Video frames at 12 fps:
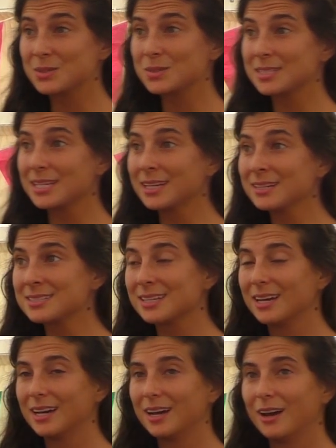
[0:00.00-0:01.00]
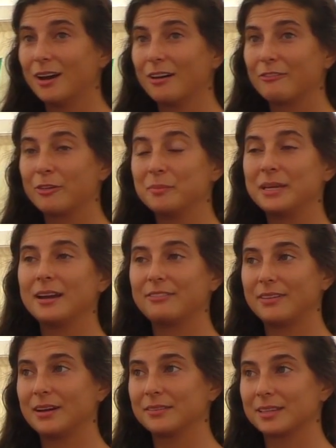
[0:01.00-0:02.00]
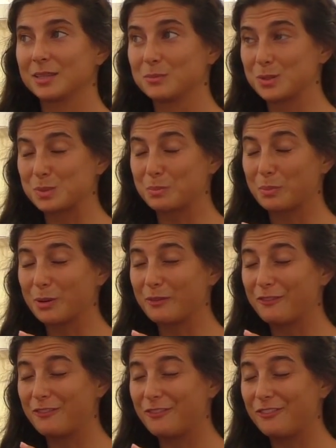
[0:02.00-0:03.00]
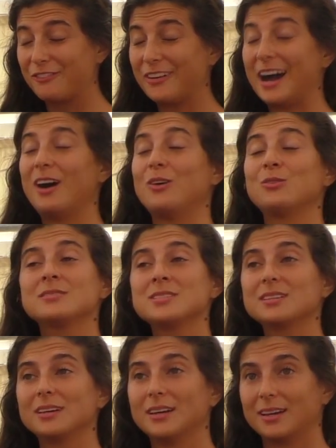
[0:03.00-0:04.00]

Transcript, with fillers: those things, for me, I found that the most profound